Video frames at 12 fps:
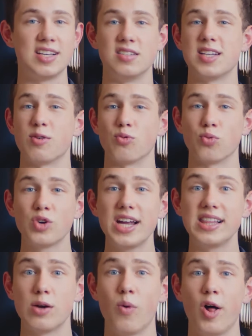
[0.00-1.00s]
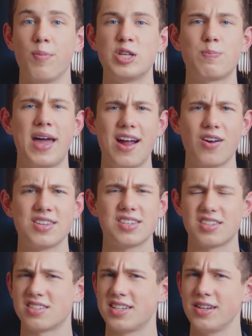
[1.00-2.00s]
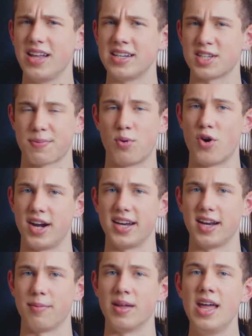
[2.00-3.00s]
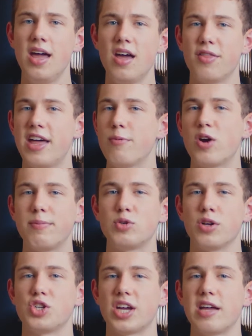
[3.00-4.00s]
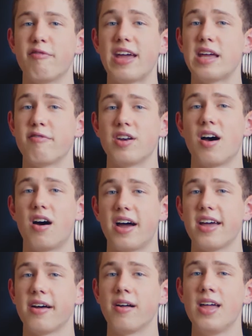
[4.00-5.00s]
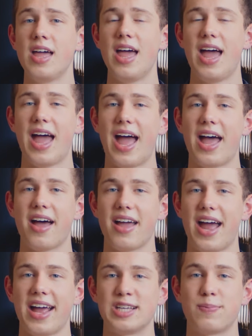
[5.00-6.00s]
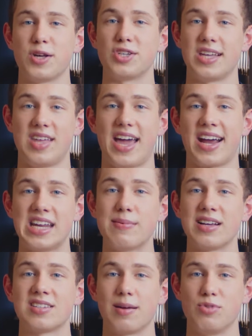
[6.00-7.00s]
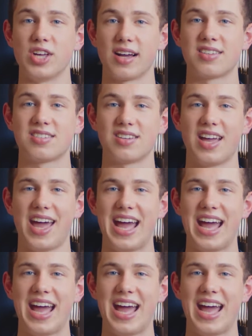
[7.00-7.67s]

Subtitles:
He's done really well, but his parents still are disappointed in him. They want him to achieve even higher, especially in the academic subjects.